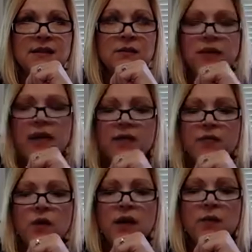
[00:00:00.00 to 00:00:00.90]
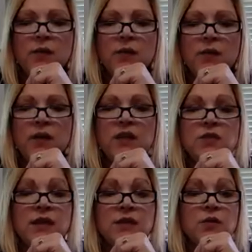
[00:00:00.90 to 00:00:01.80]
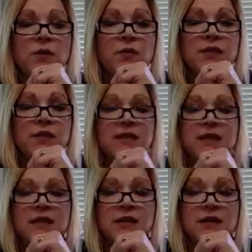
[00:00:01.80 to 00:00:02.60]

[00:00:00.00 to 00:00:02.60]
We have one, and we do that to represent,